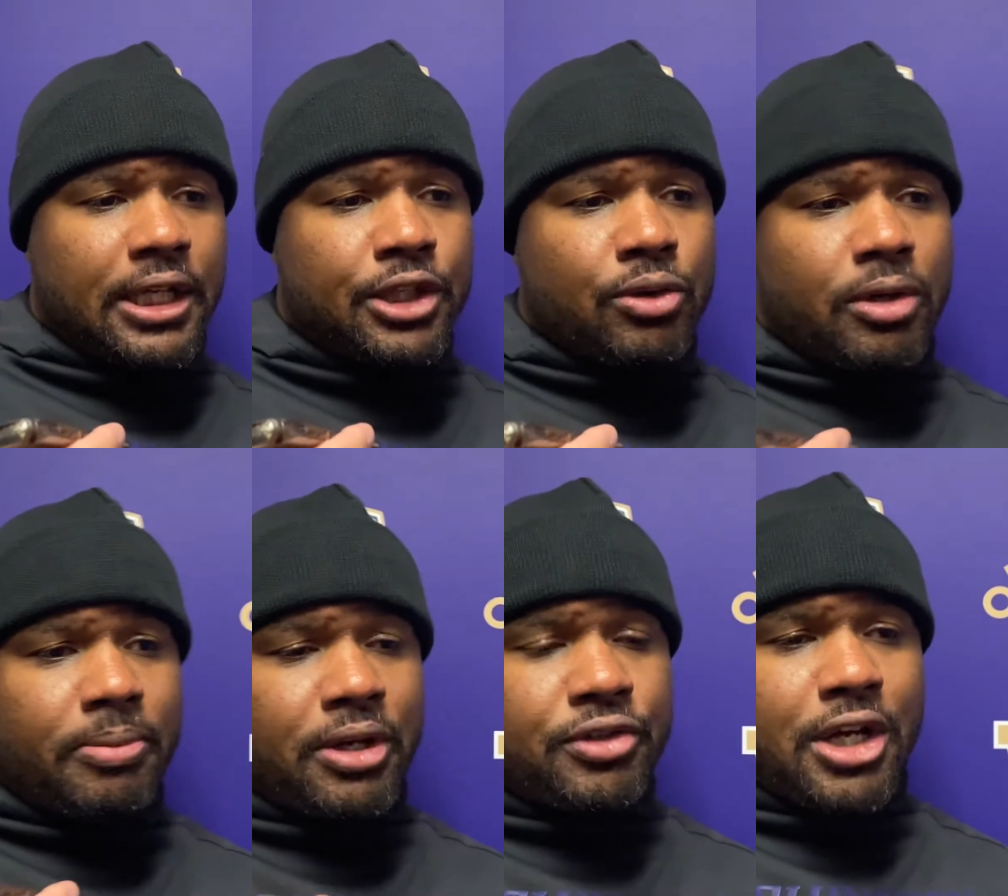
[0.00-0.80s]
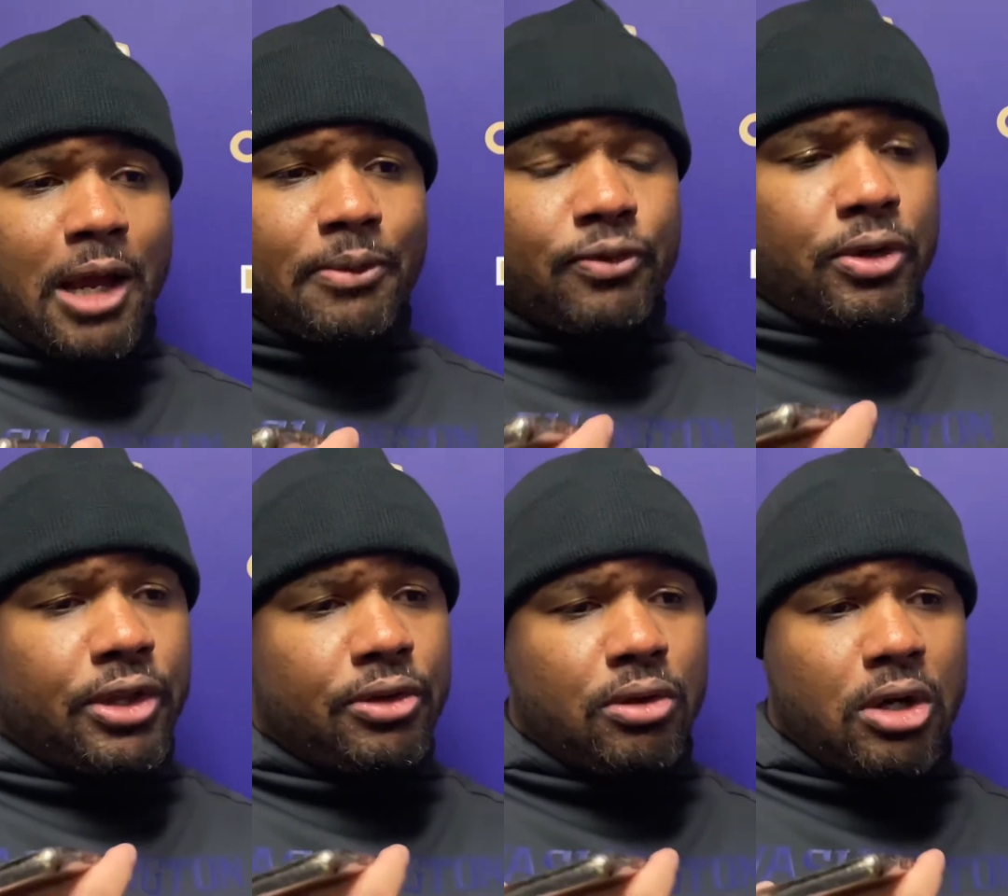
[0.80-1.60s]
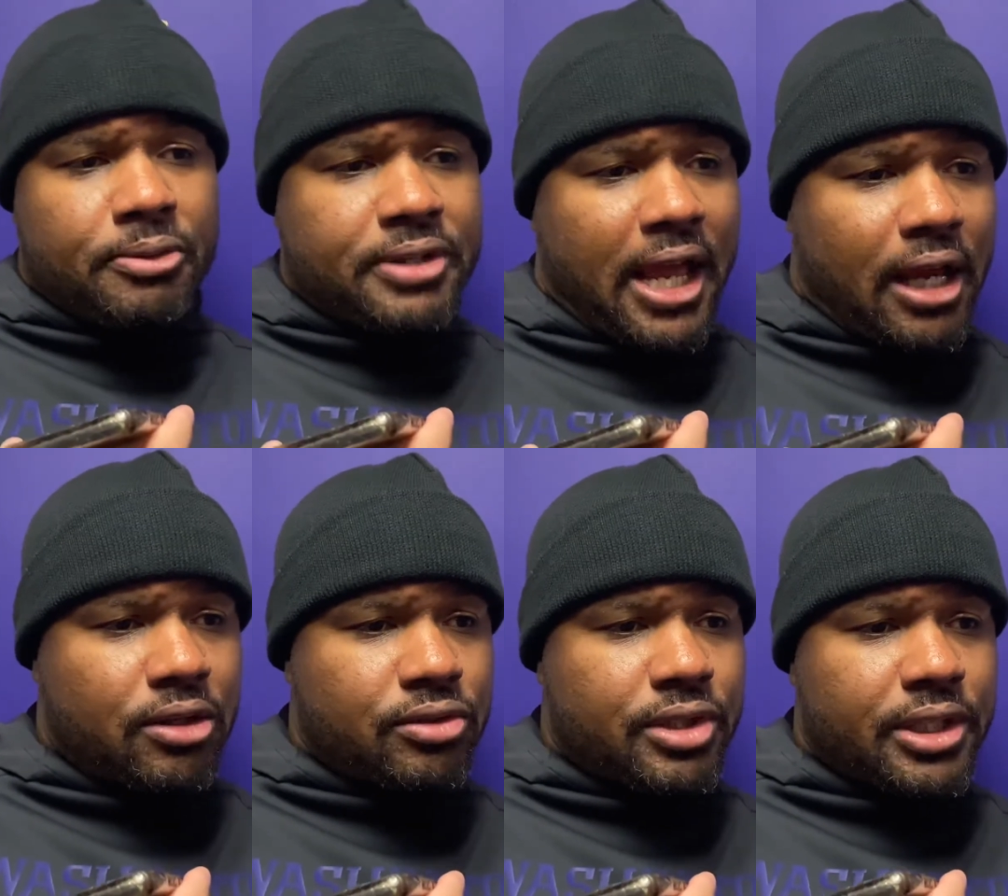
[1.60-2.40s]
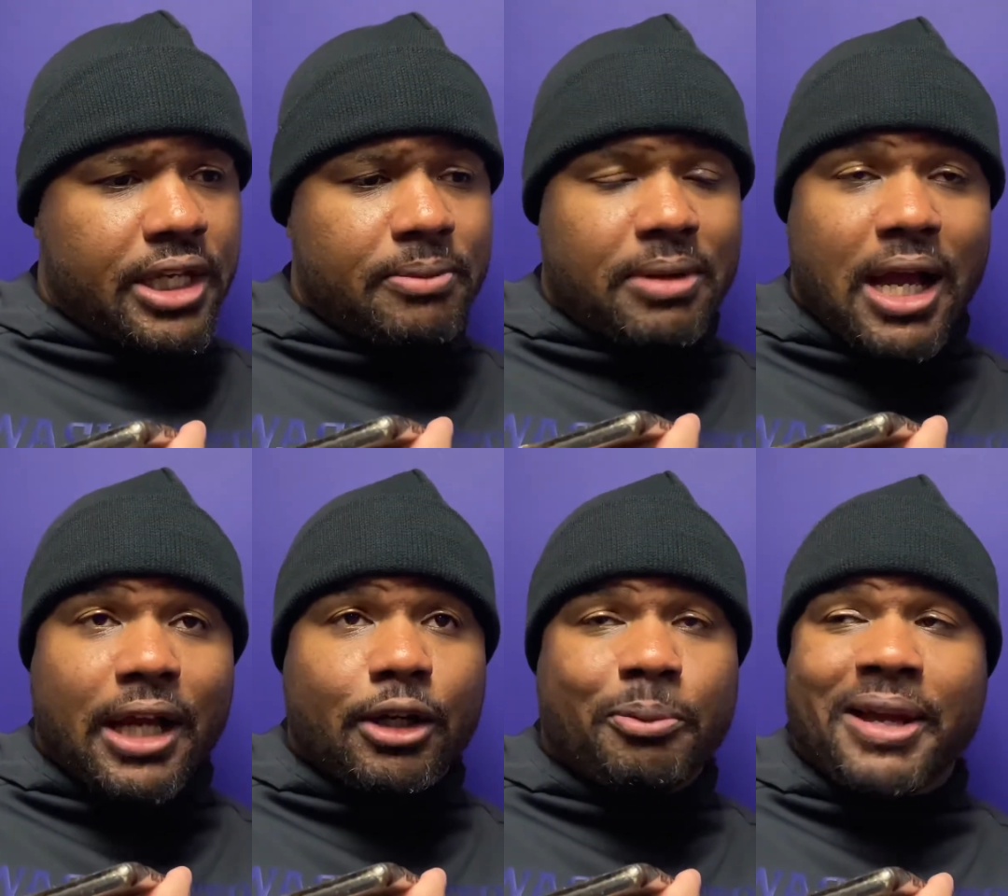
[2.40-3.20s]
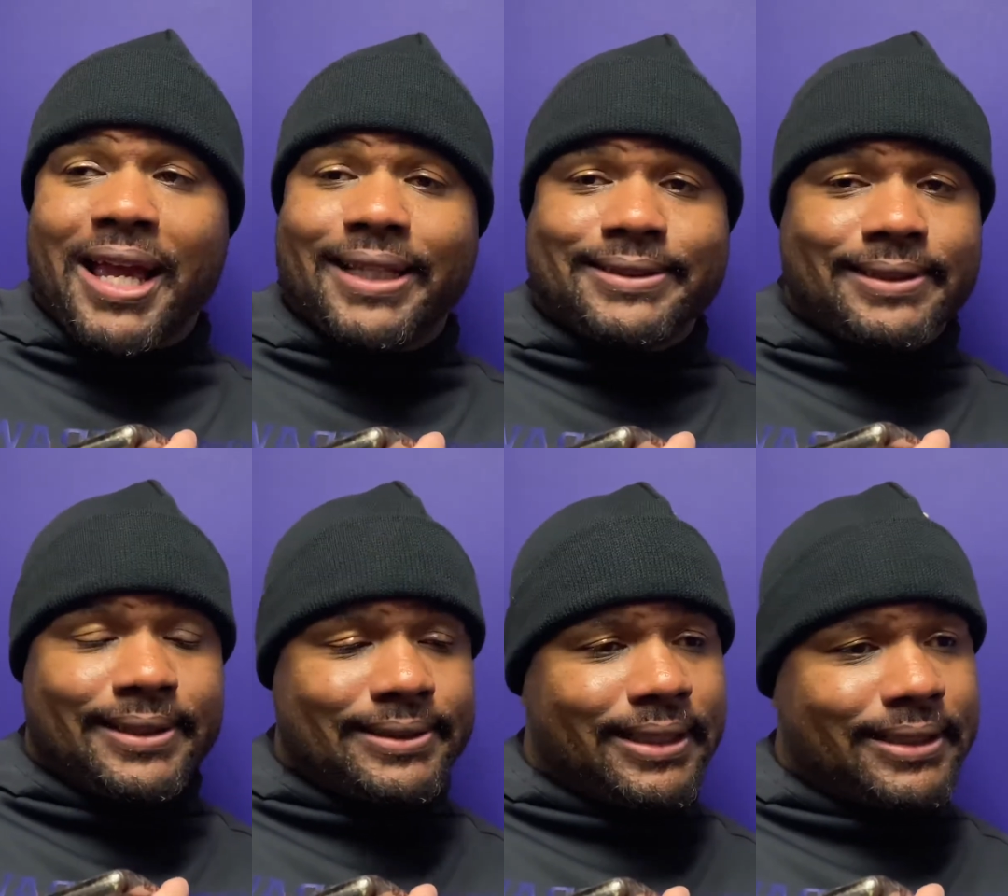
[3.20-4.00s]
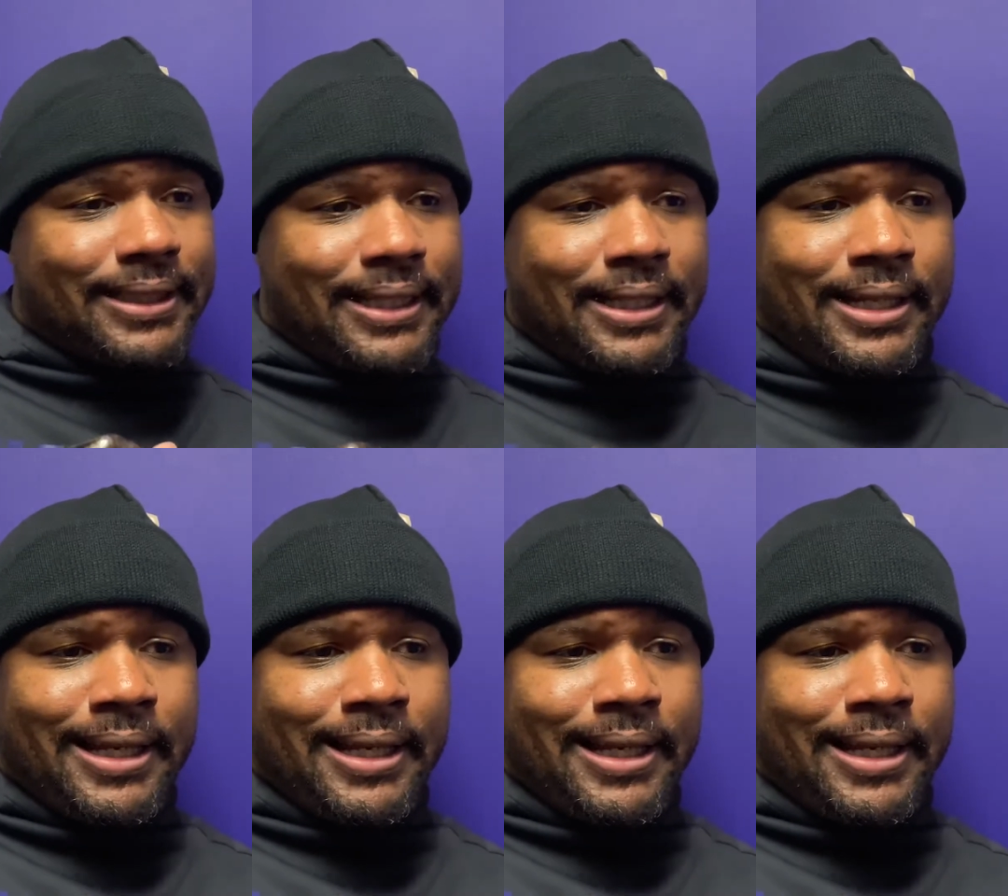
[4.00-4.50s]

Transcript: doing a better job of running through arm tackles and getting behind our pads and things like that.